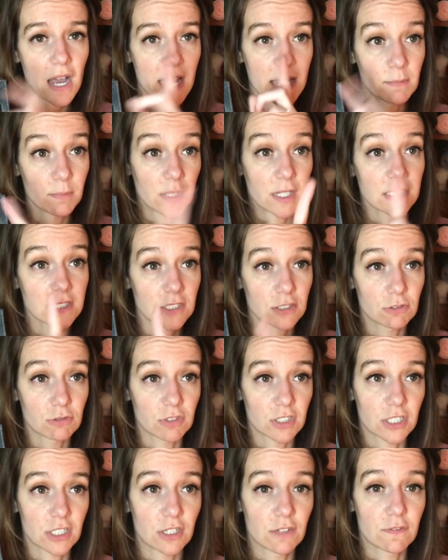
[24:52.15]
and plus it's
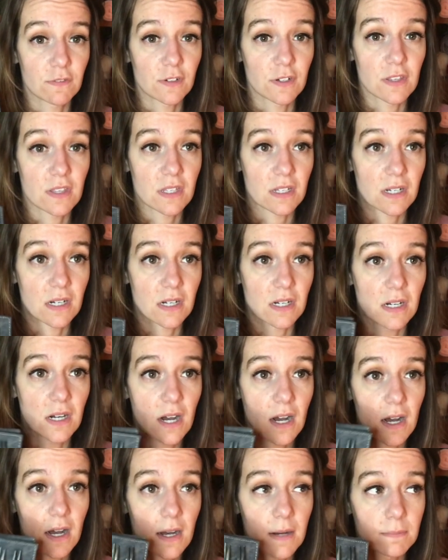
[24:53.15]
really good for the
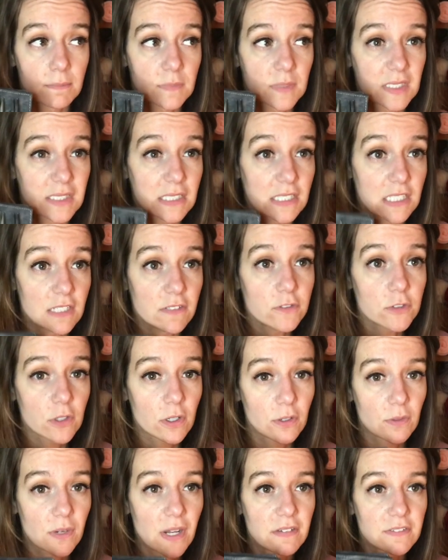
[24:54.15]
sleeves, so I
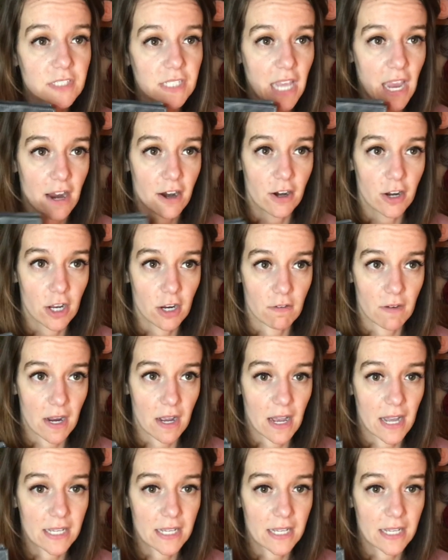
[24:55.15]
don't have to carry around.